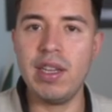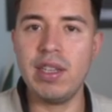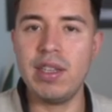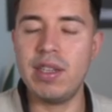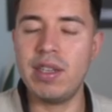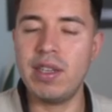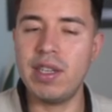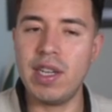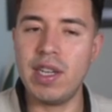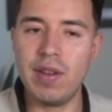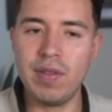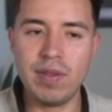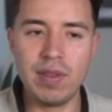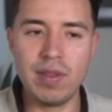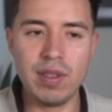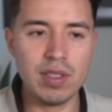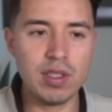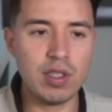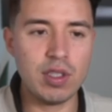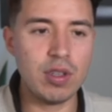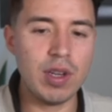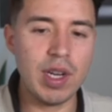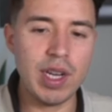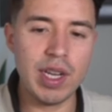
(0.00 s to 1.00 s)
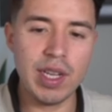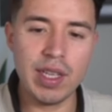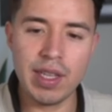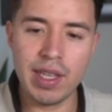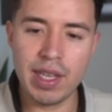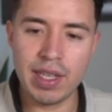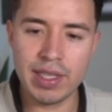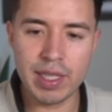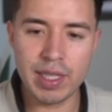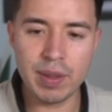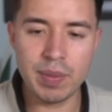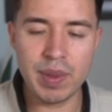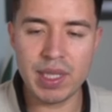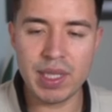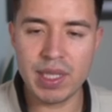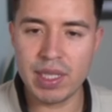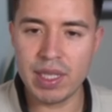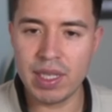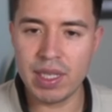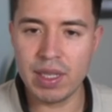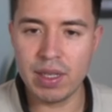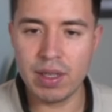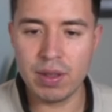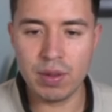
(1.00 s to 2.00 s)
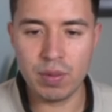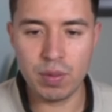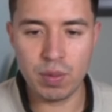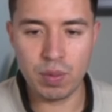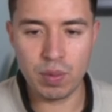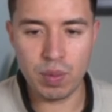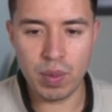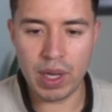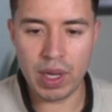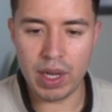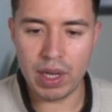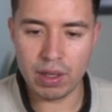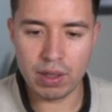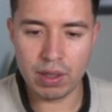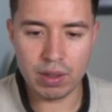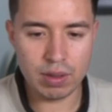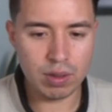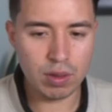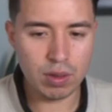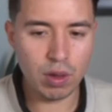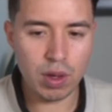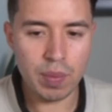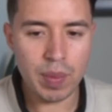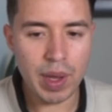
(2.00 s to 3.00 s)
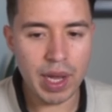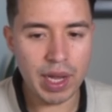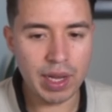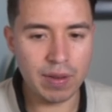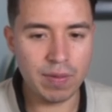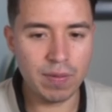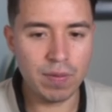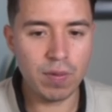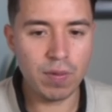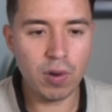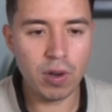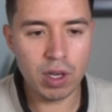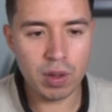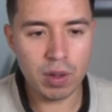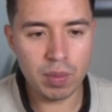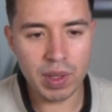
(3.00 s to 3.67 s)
you're going to have to train that GPT by going back and forth.